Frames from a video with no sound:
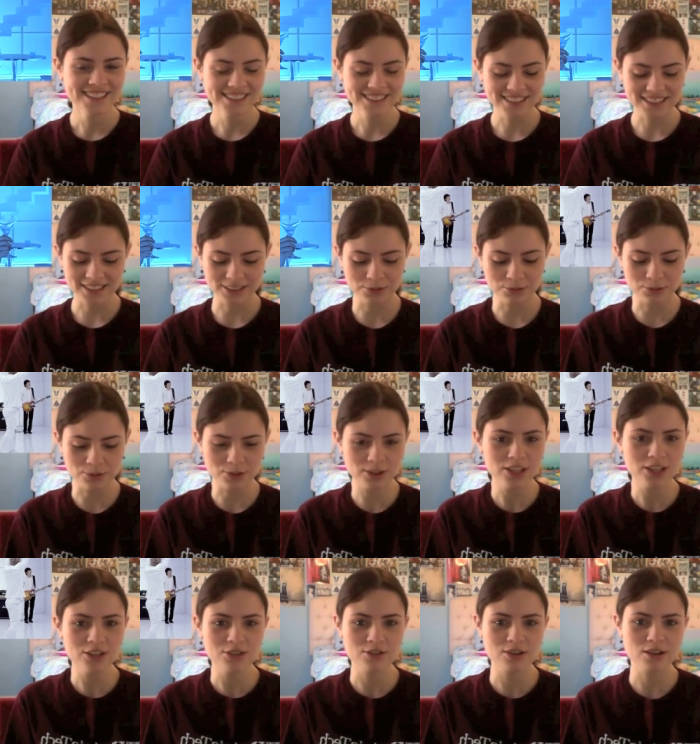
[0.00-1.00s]
like what are
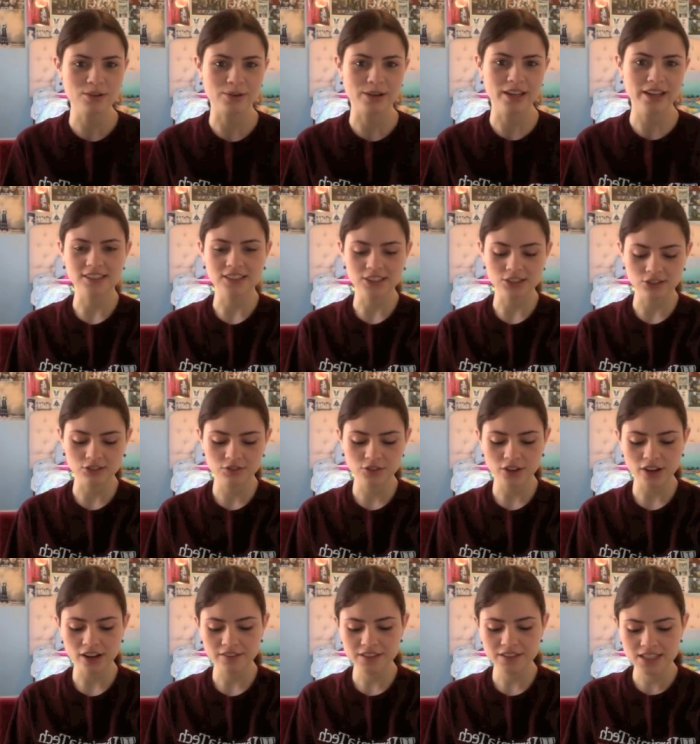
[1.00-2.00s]
you doing? So if you
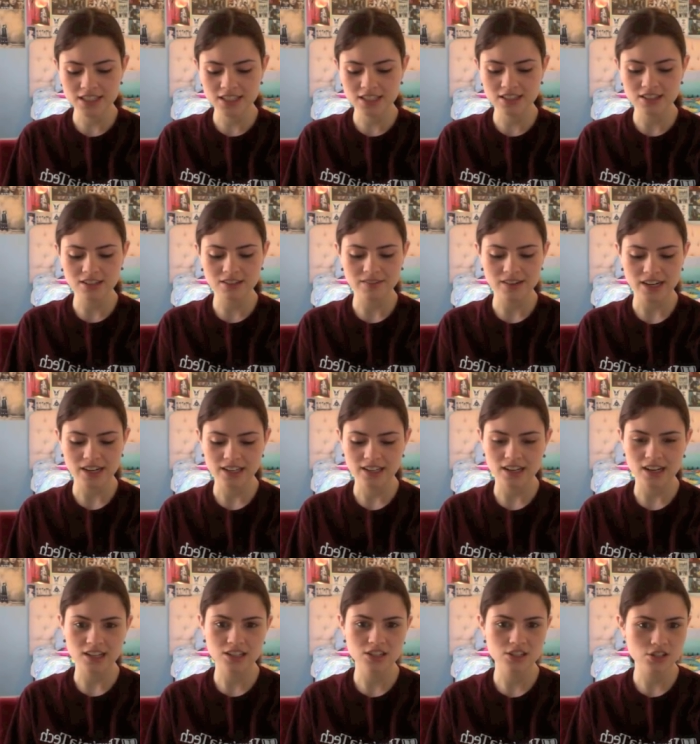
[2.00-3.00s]
haven't seen it already,
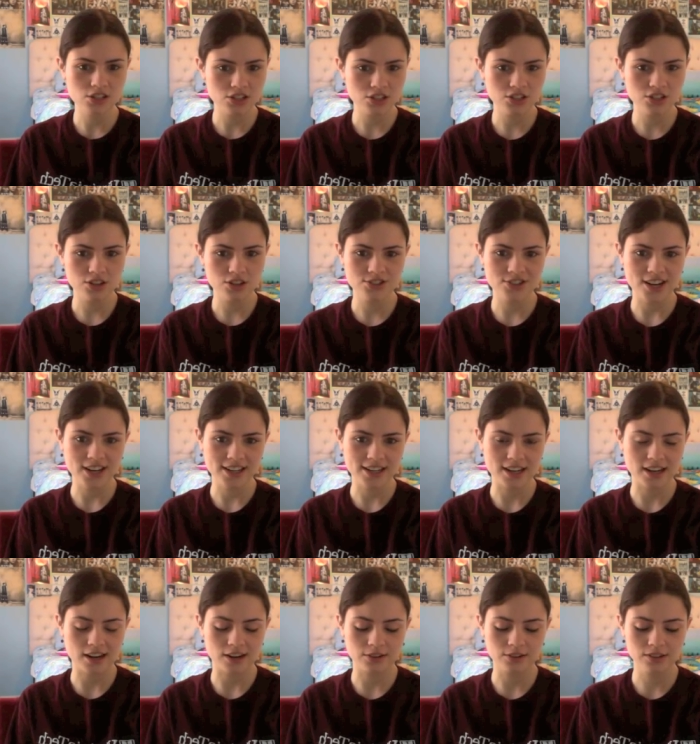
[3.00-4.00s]
I suggest you go check it
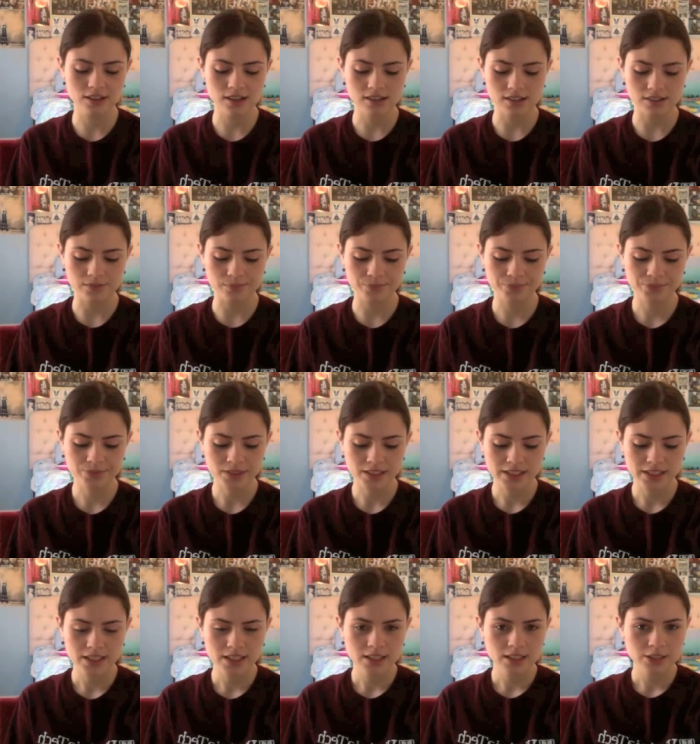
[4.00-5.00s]
out. Um,
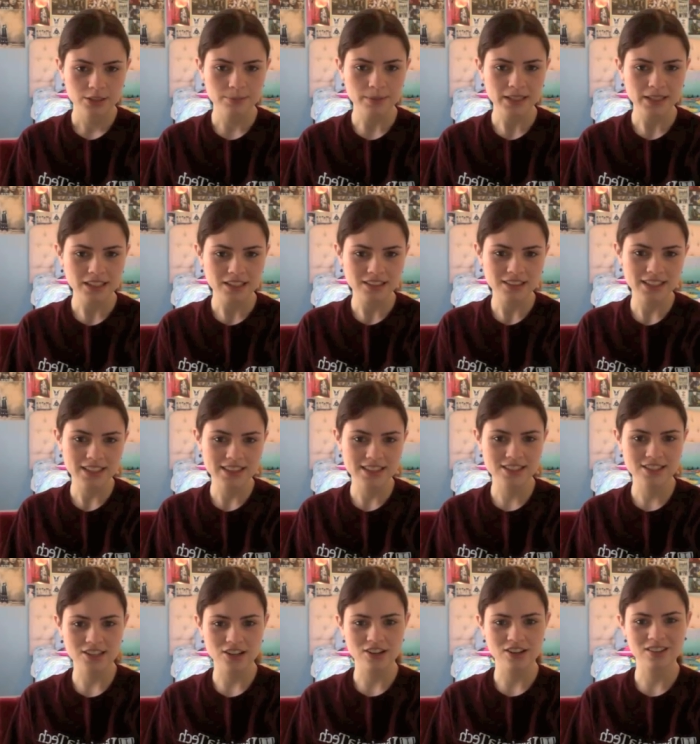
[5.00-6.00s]
you might not like the
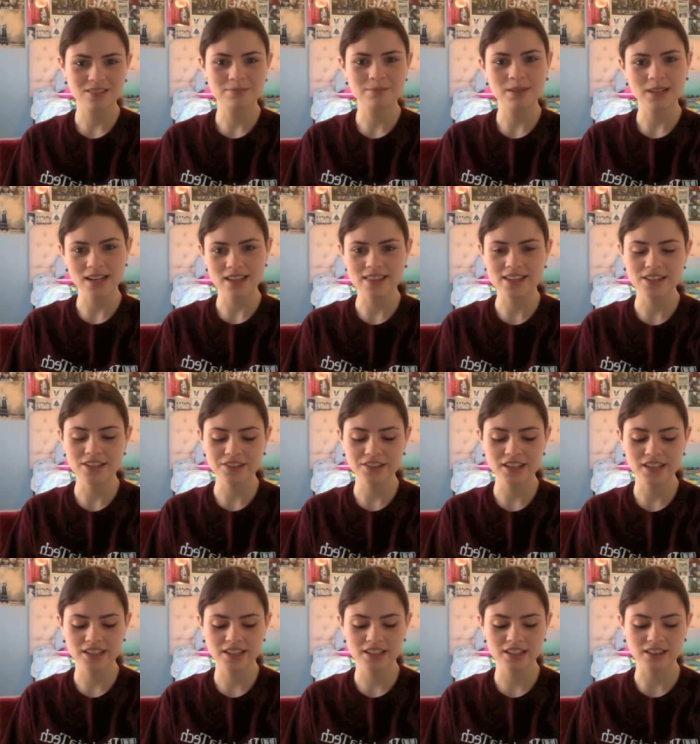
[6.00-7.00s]
song, but I think you'll
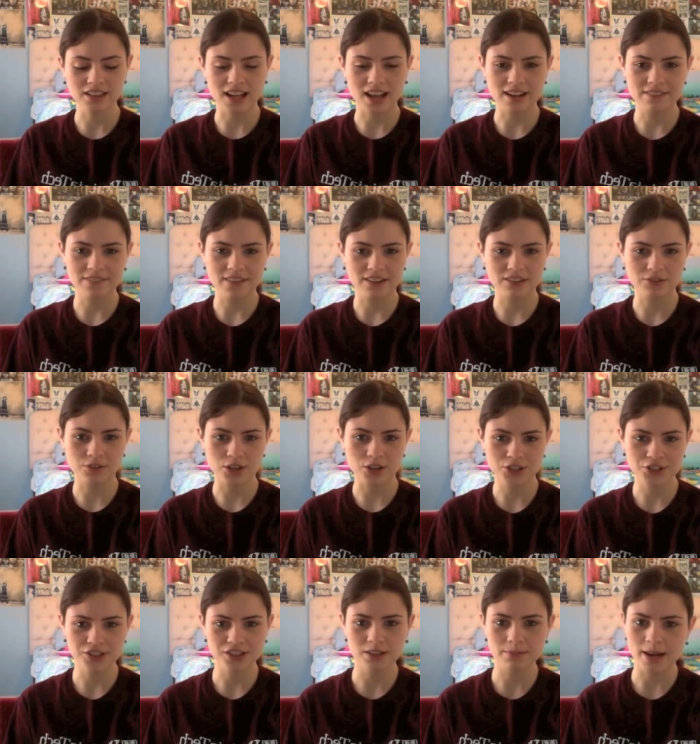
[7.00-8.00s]
get a good laugh out of
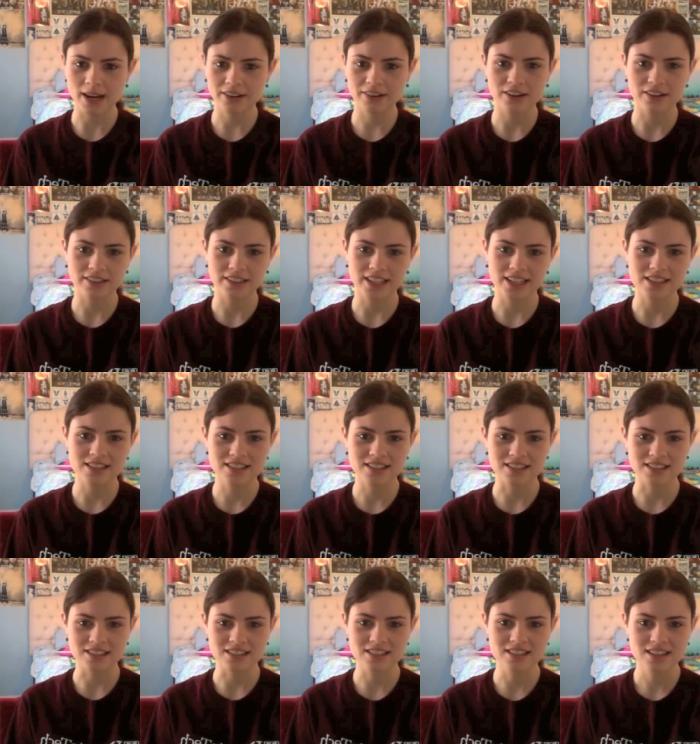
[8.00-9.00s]
watching the background
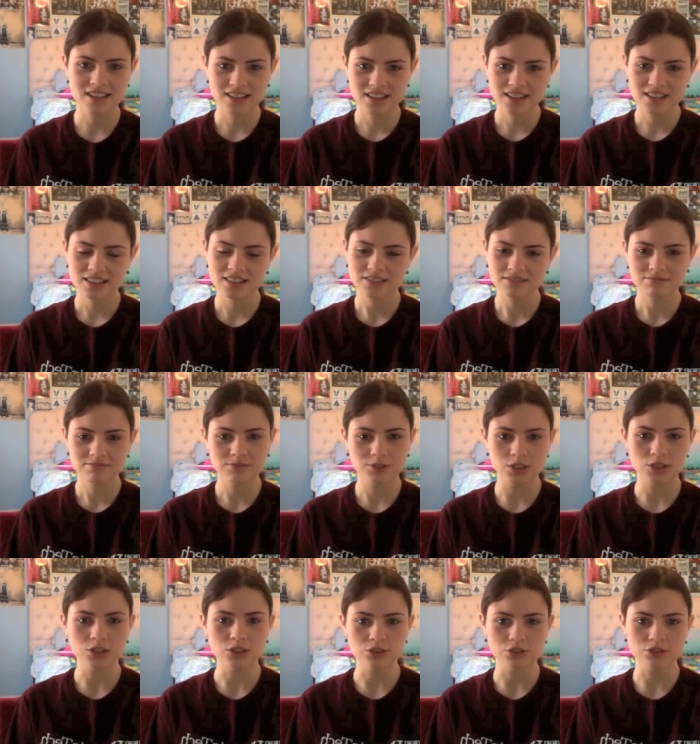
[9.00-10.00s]
dancers
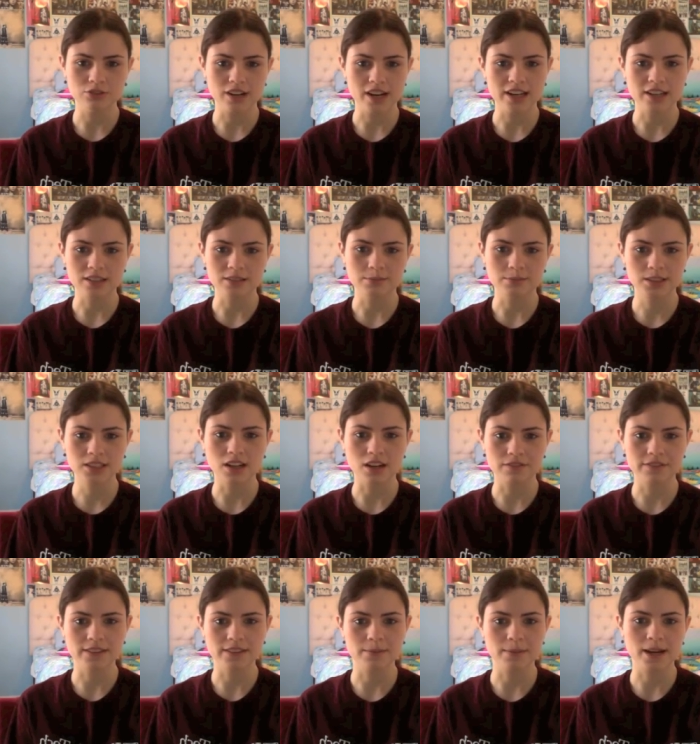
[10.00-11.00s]
do random
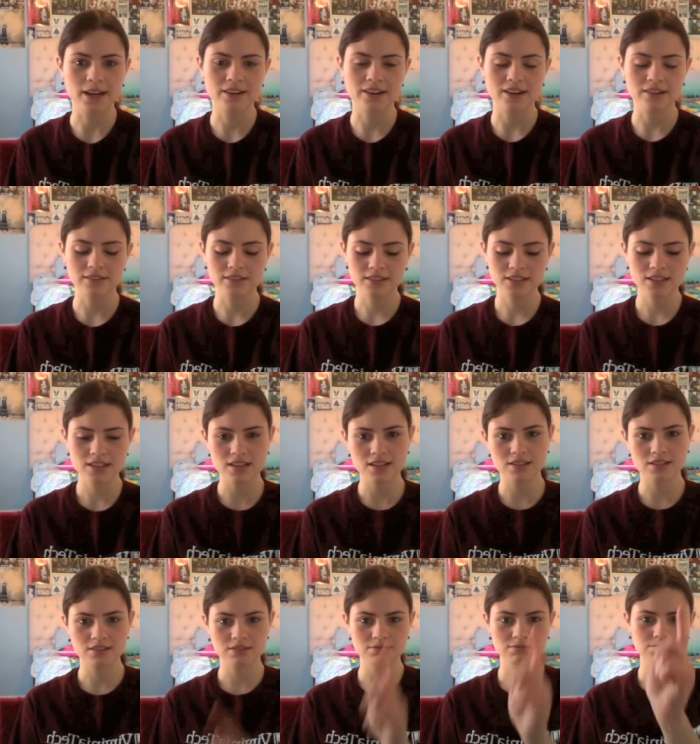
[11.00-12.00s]
stuff in the background.
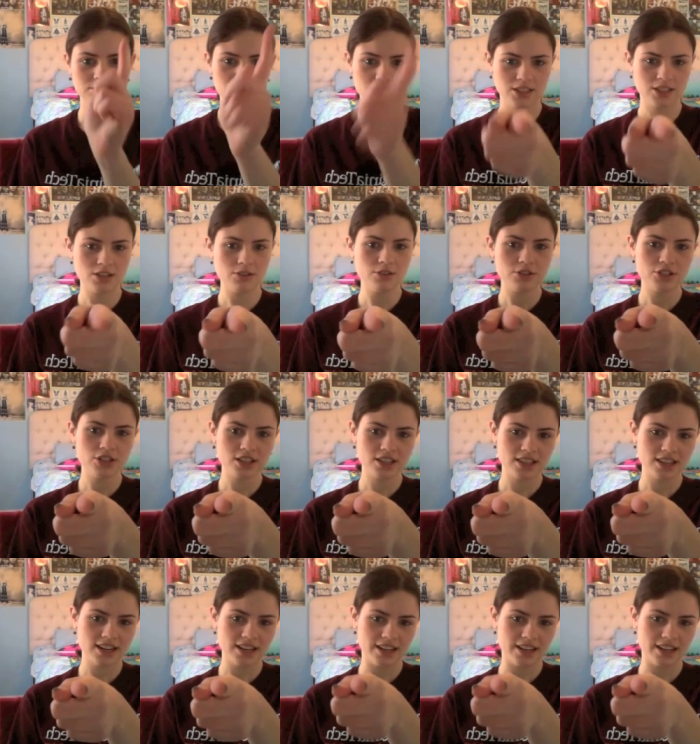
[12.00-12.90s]
So go and check that